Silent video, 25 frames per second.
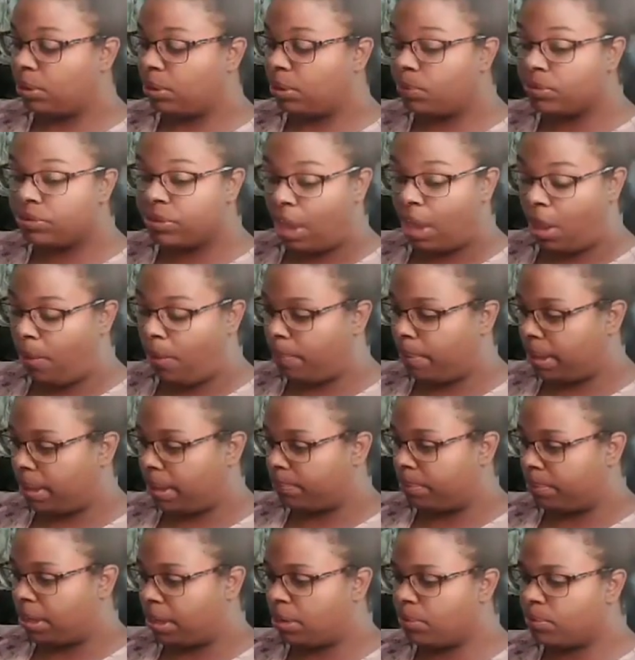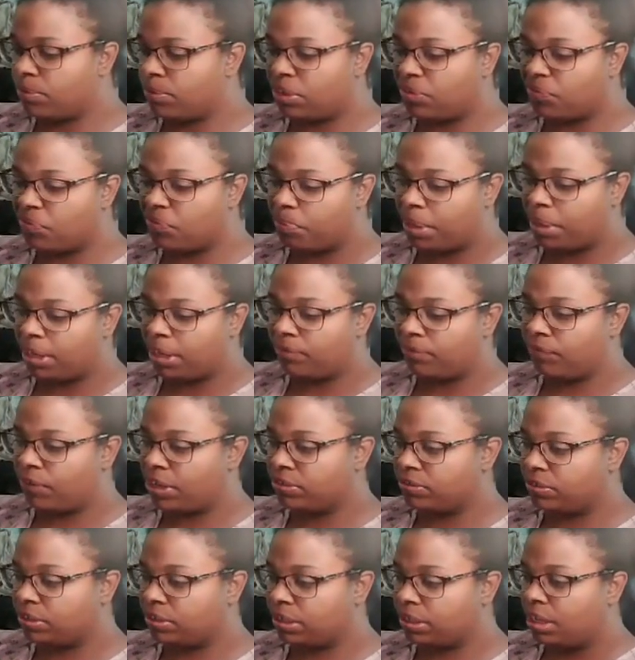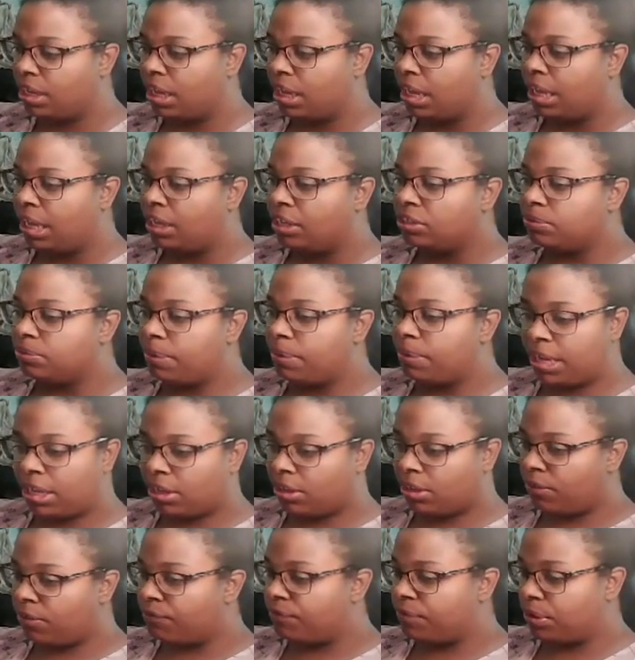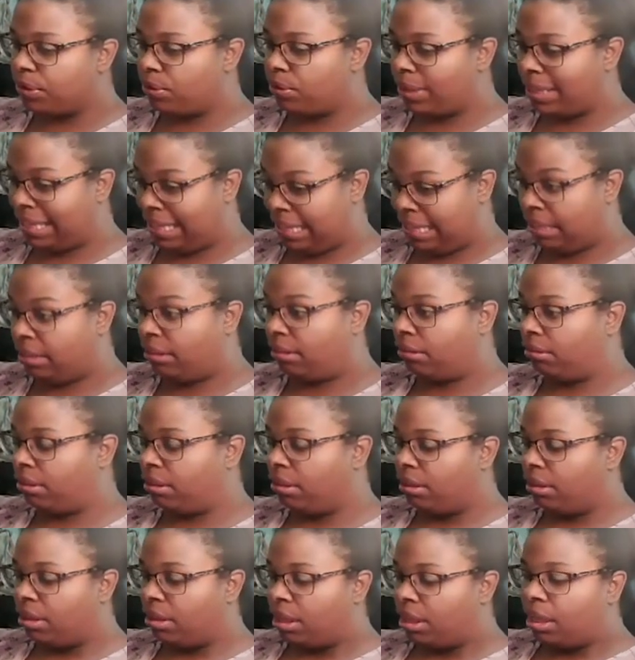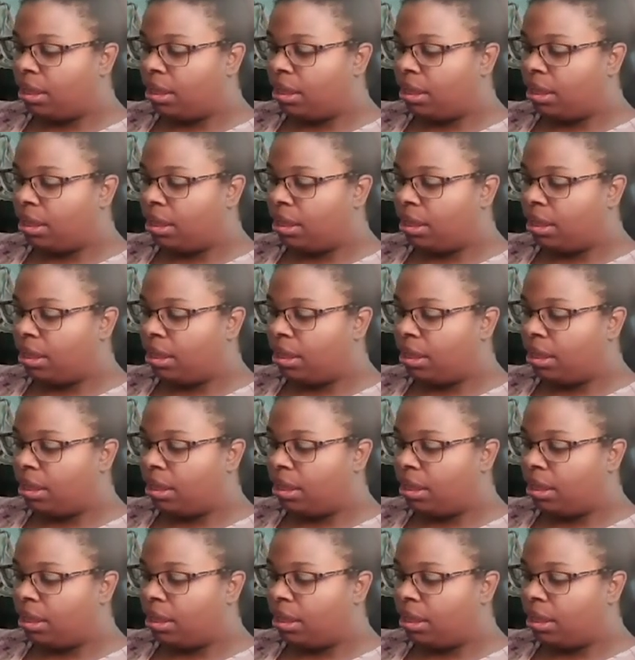and it was helping, but it was even manifesting, making you feel ill.